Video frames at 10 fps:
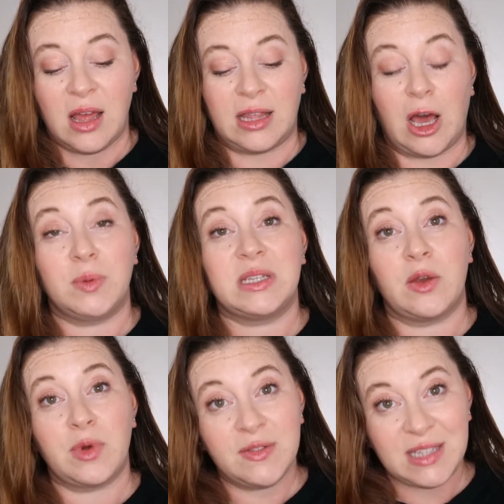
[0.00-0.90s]
that helps get
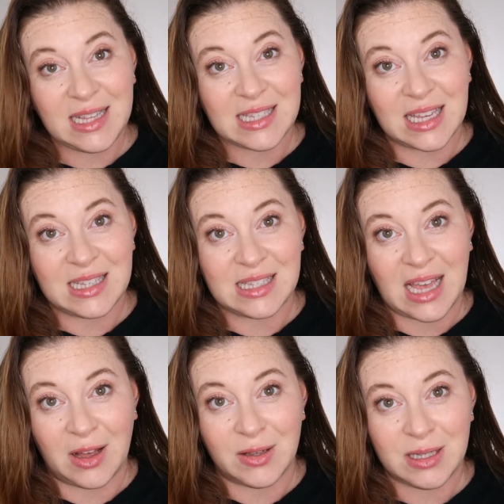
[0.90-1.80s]
rid of dead skin
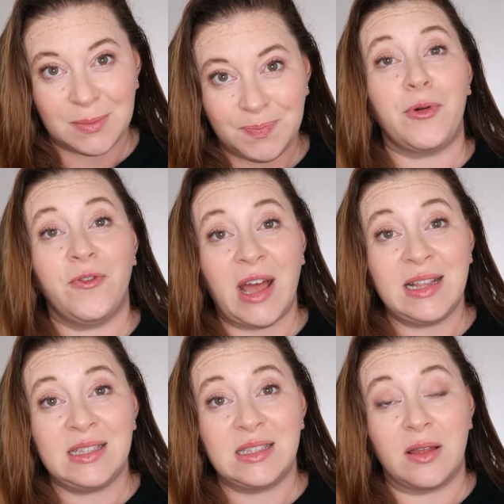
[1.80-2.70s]
cells,
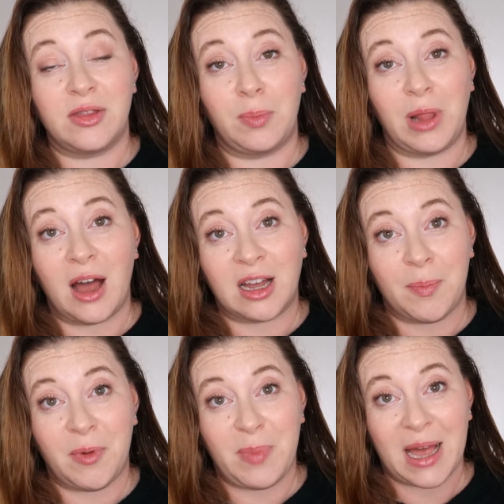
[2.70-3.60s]
prevents the block
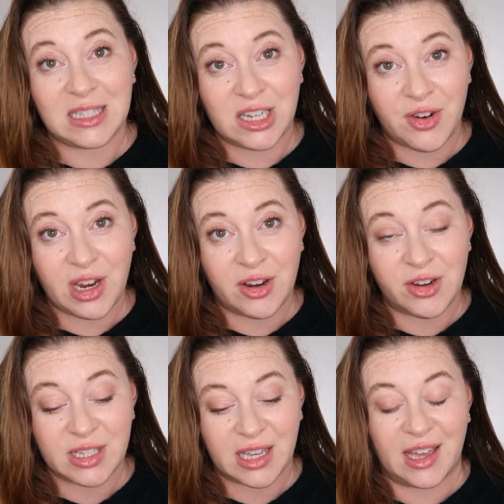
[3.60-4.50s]
up of bacteria in
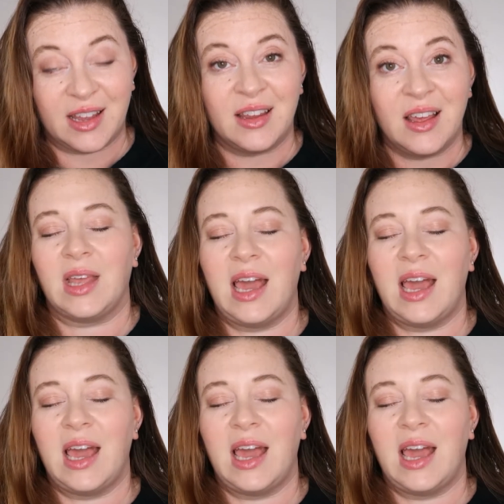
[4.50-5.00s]
your skin,